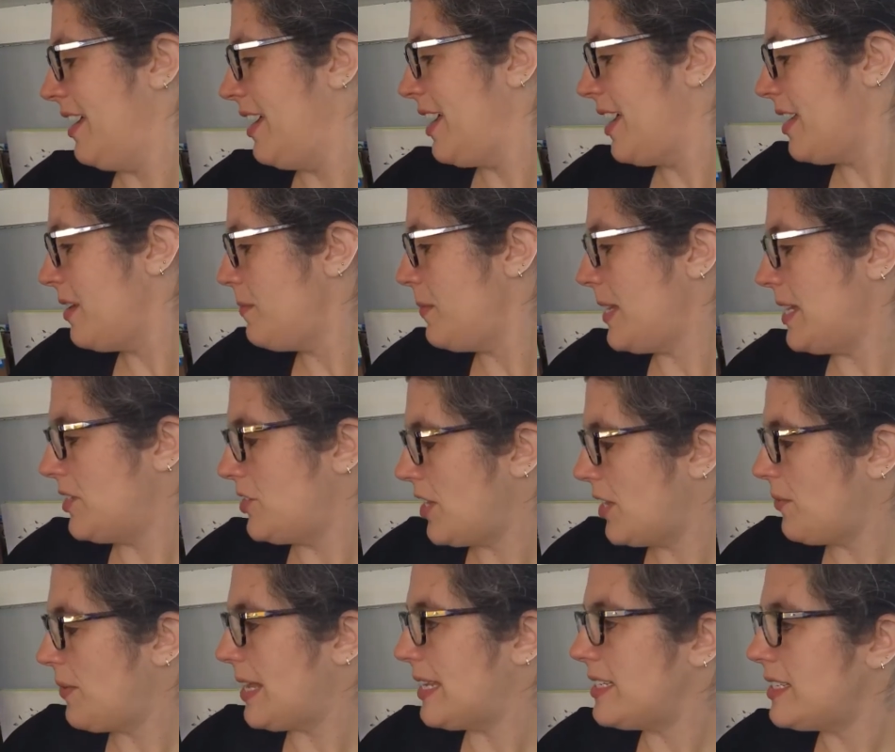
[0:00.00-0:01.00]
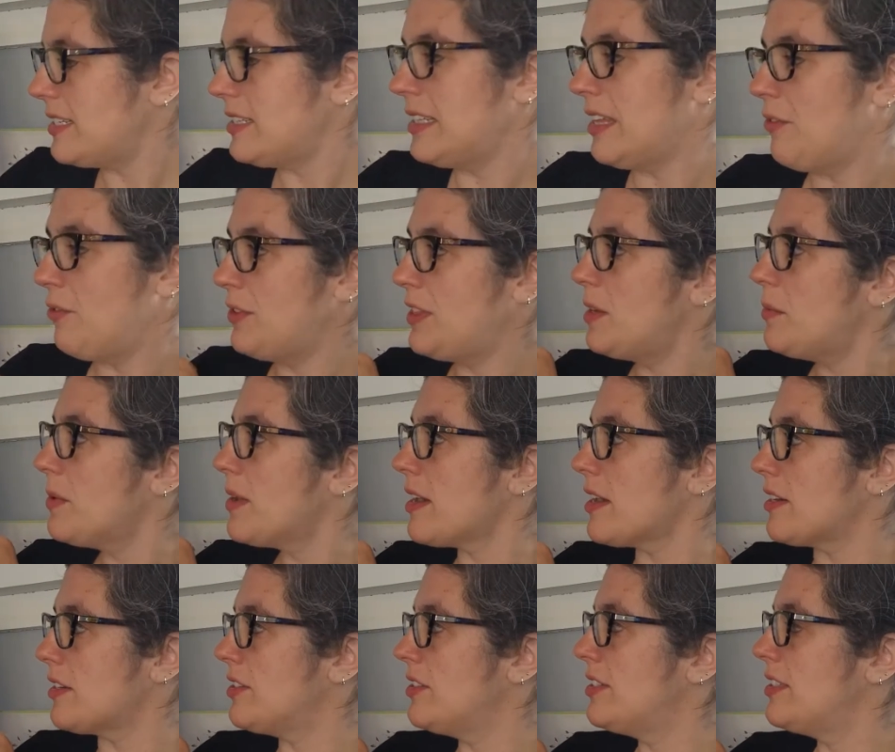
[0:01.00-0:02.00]
And PJ went to live with the
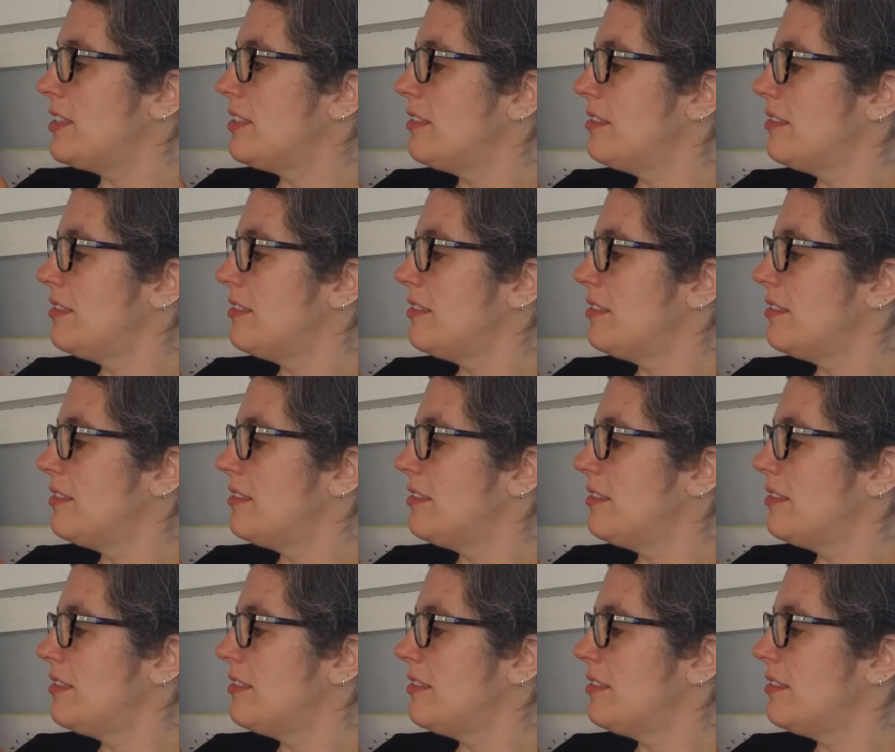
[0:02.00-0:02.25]
birds.